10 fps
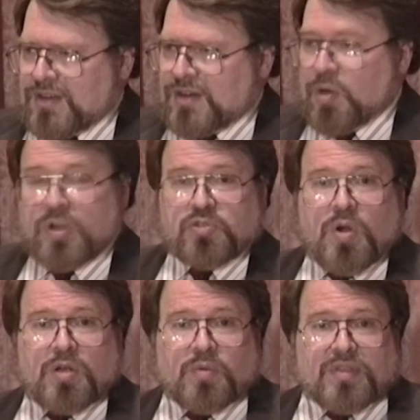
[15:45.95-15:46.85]
Now, what's
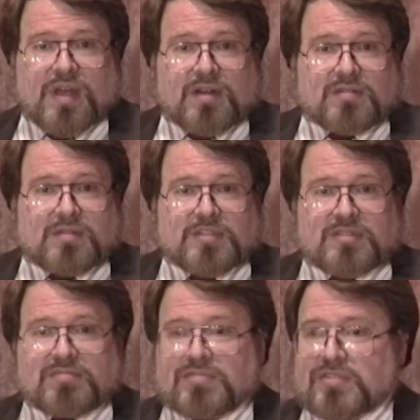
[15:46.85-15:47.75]
wrong with that? I
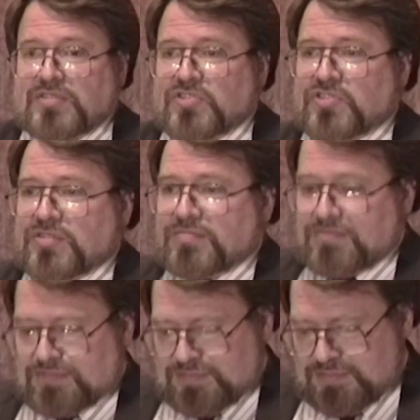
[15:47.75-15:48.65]
mean, it's
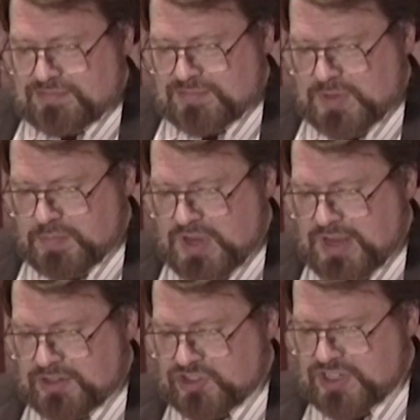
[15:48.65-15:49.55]
a
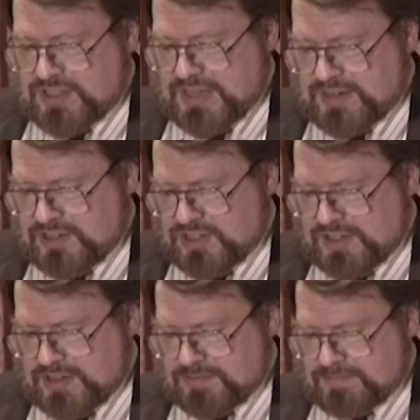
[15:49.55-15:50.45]
policy that
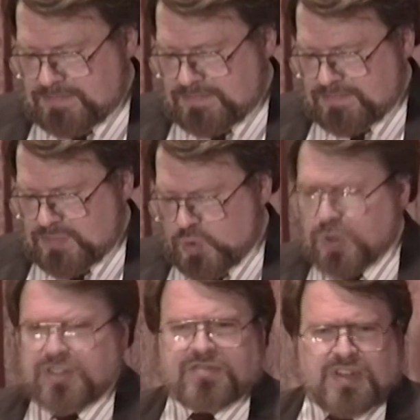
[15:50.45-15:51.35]
uh,
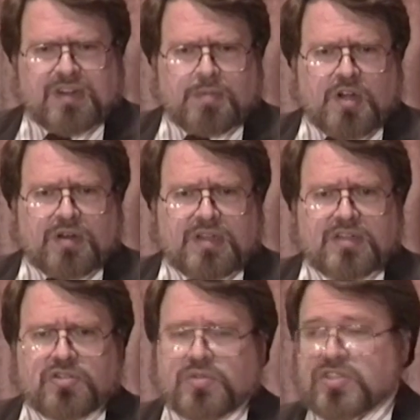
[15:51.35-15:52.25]
will defend American
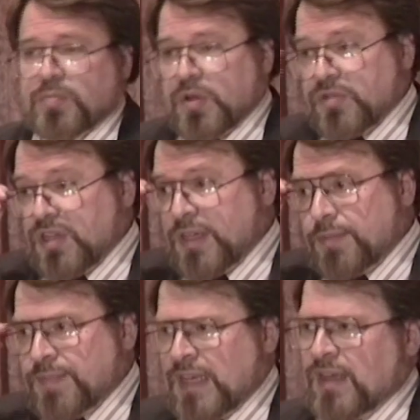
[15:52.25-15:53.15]
interests, supposedly.
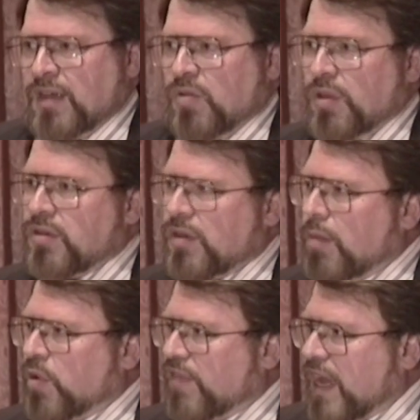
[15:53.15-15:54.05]
Well, there are a
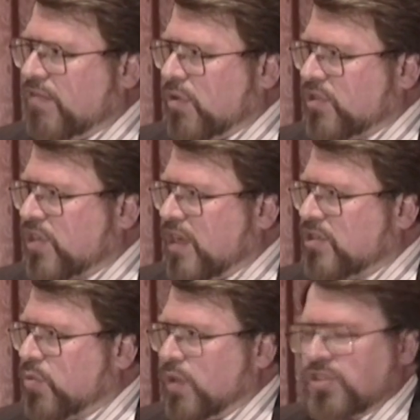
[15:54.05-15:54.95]
number of adverse
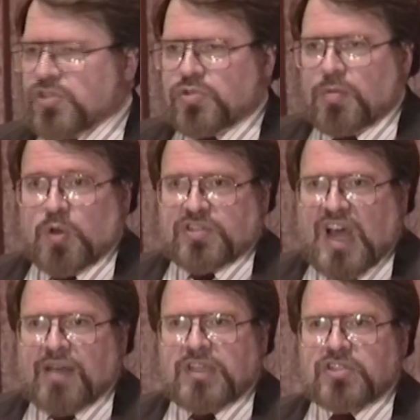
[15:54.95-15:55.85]
consequences. The most
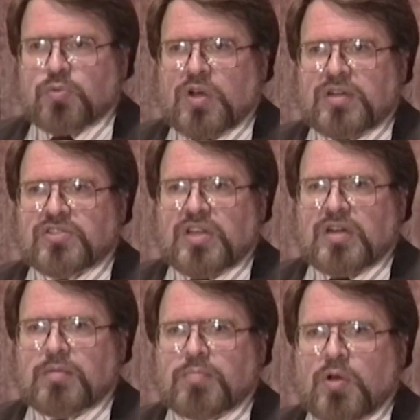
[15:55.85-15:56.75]
obvious one is that
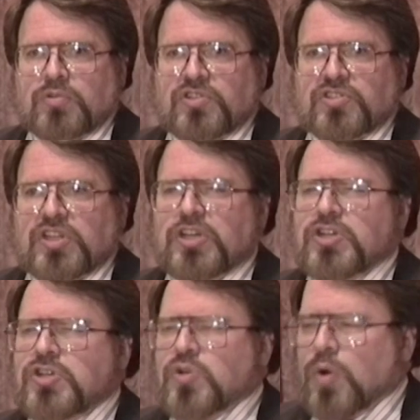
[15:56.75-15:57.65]
it imposes an
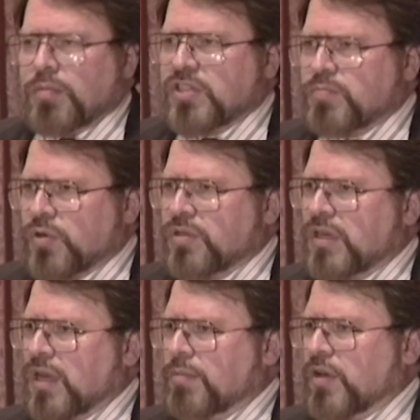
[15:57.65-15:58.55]
enormous
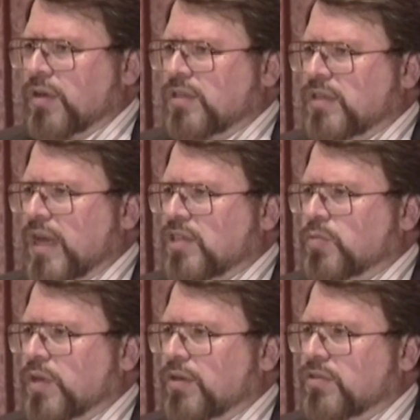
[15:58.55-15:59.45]
burden on American
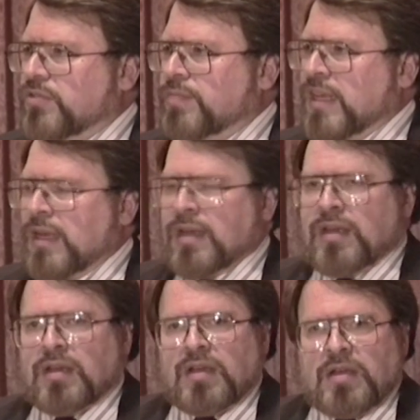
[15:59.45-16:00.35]
taxpayers.
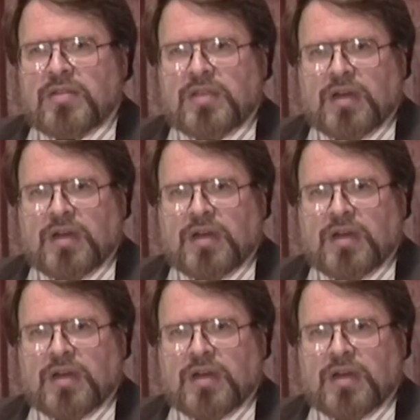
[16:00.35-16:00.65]
The